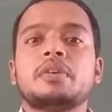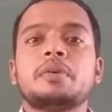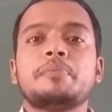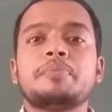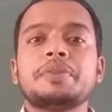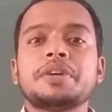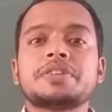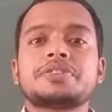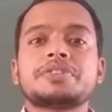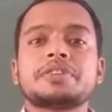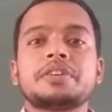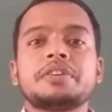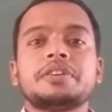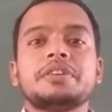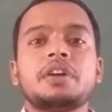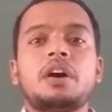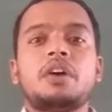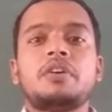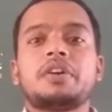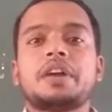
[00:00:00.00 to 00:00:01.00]

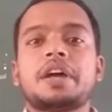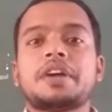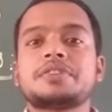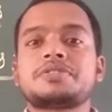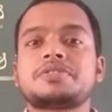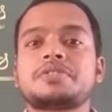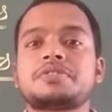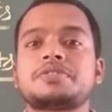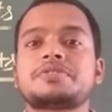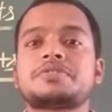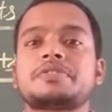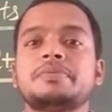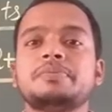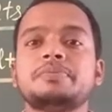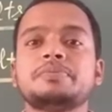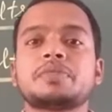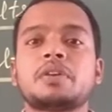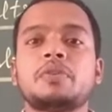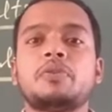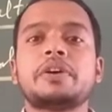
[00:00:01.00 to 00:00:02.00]
in our digestive
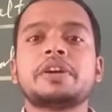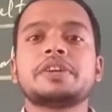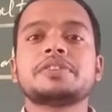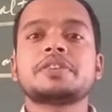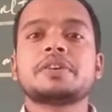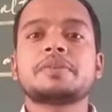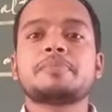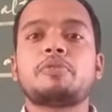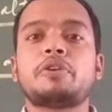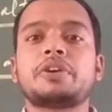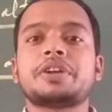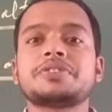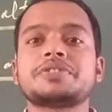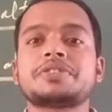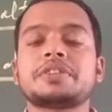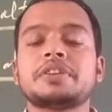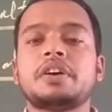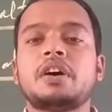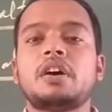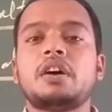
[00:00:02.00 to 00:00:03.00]
system, what is the importance
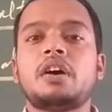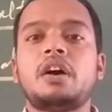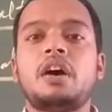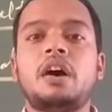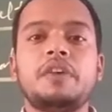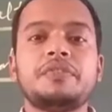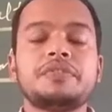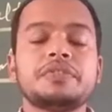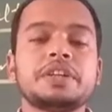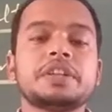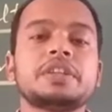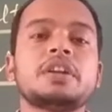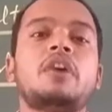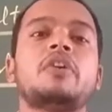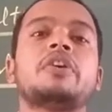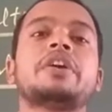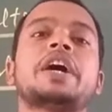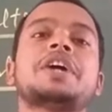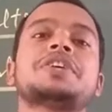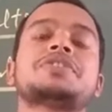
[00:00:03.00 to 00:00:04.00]
of in
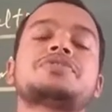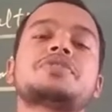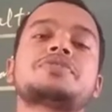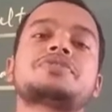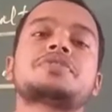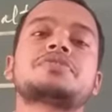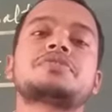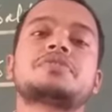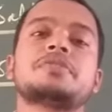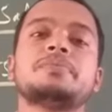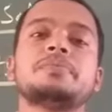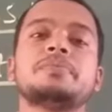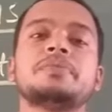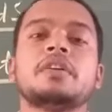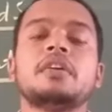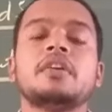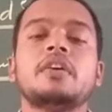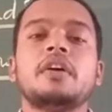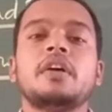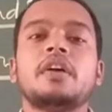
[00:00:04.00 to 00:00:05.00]
our digestive system,
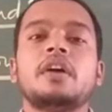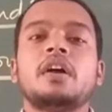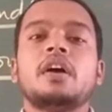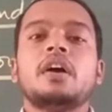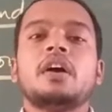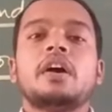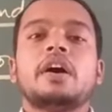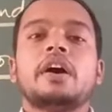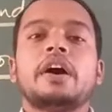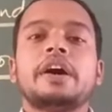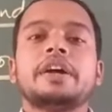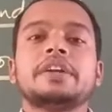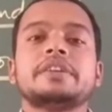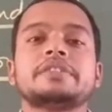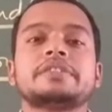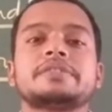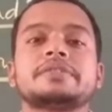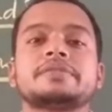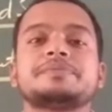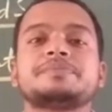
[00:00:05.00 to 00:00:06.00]

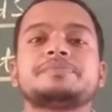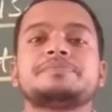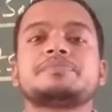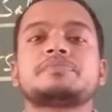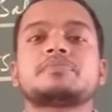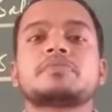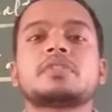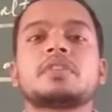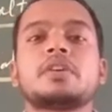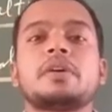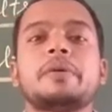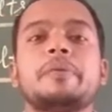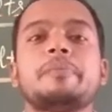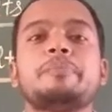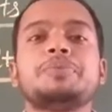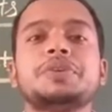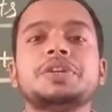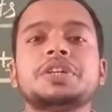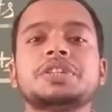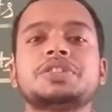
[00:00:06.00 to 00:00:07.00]
and
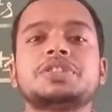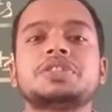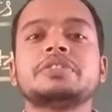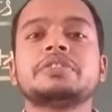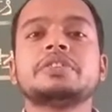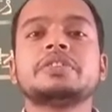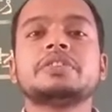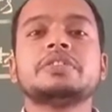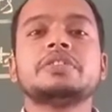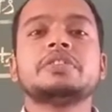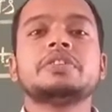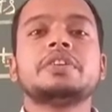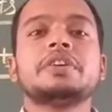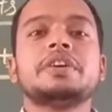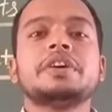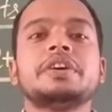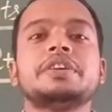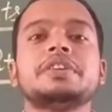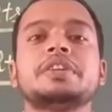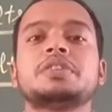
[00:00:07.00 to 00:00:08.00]
pH
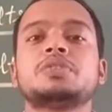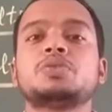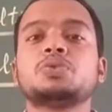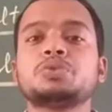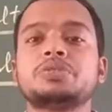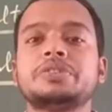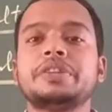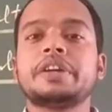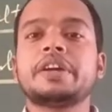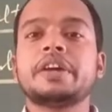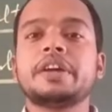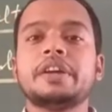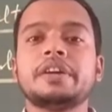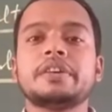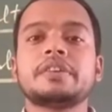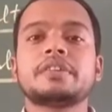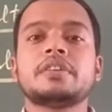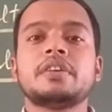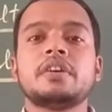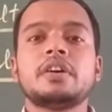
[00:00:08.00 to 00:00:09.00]
in the tooth decay
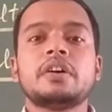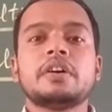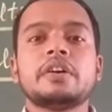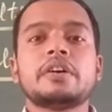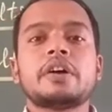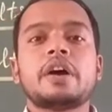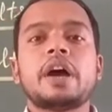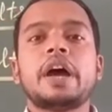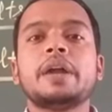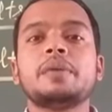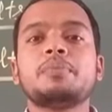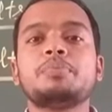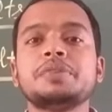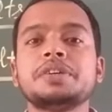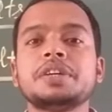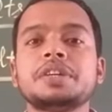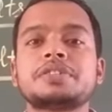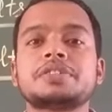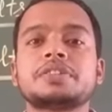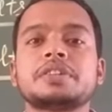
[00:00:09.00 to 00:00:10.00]
and
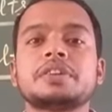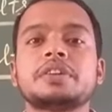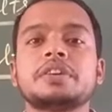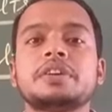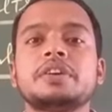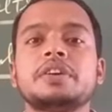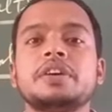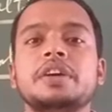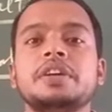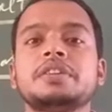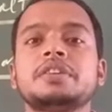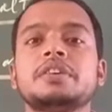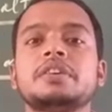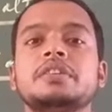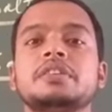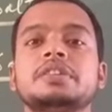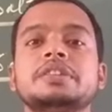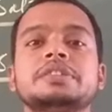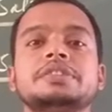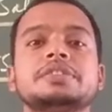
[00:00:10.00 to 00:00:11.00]
pH in
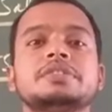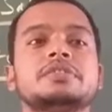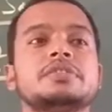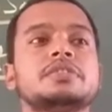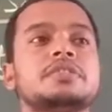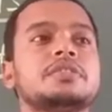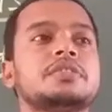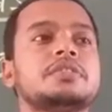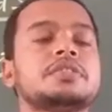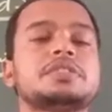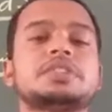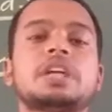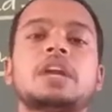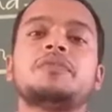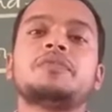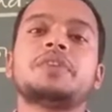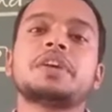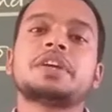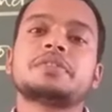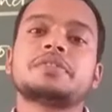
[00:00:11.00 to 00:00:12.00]
the
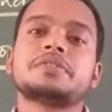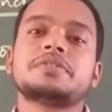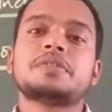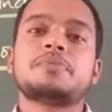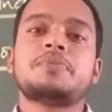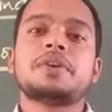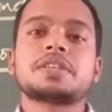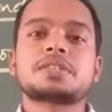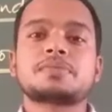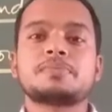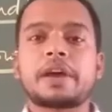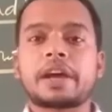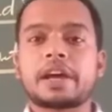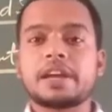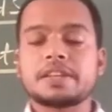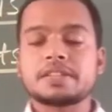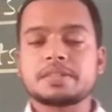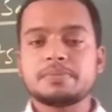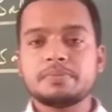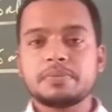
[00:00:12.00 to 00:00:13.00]
self-defense
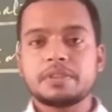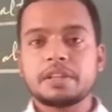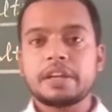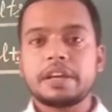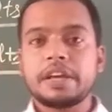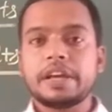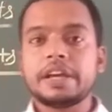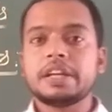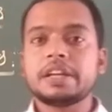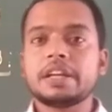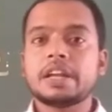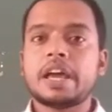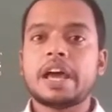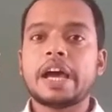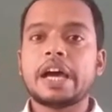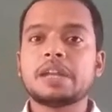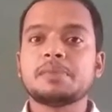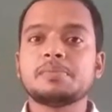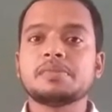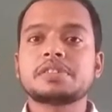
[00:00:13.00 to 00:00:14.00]
mechanism in
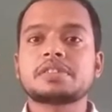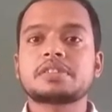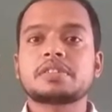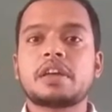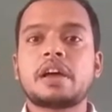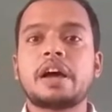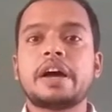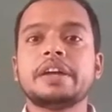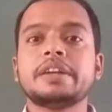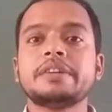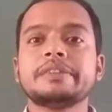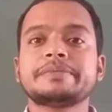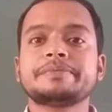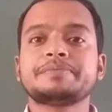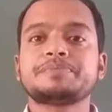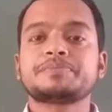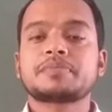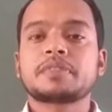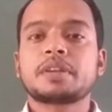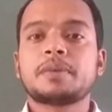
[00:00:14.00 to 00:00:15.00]
animals and
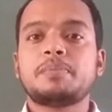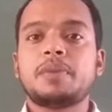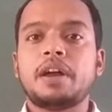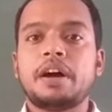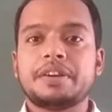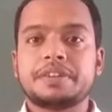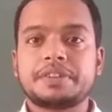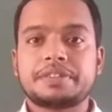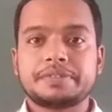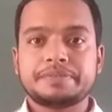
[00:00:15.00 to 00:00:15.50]
plant.